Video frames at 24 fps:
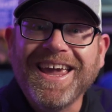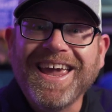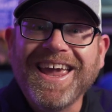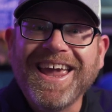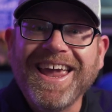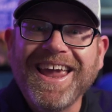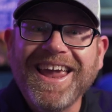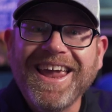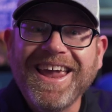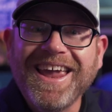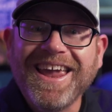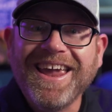
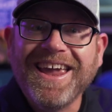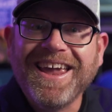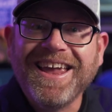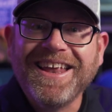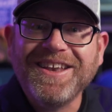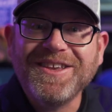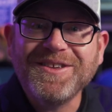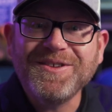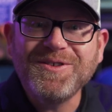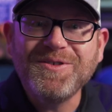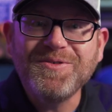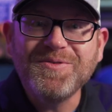
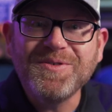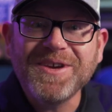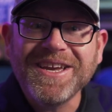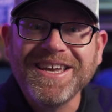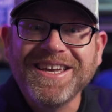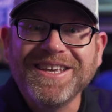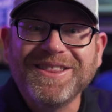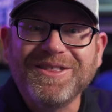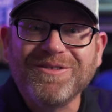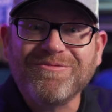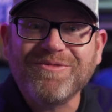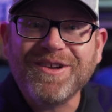And you can
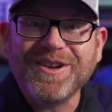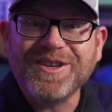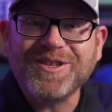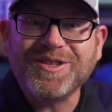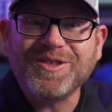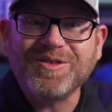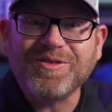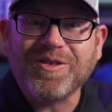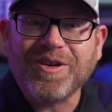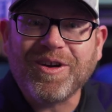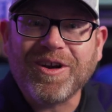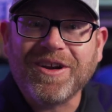get the
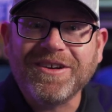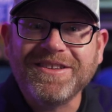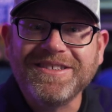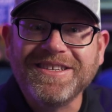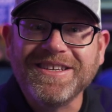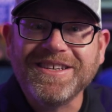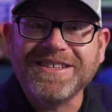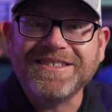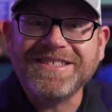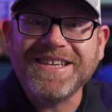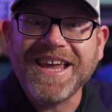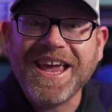registrar
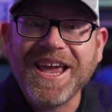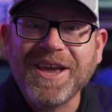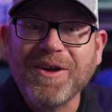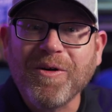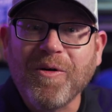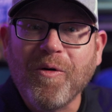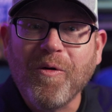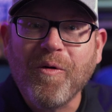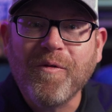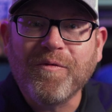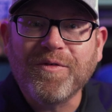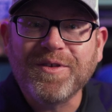to take
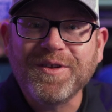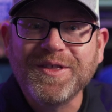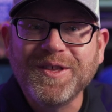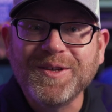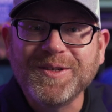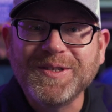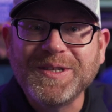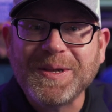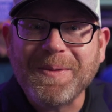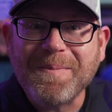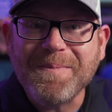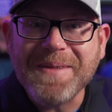over the
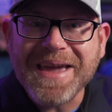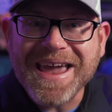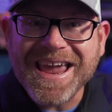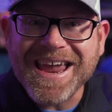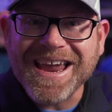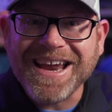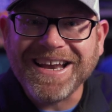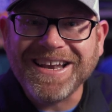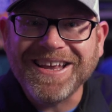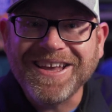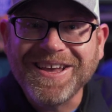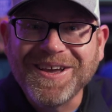
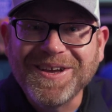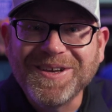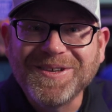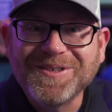domain.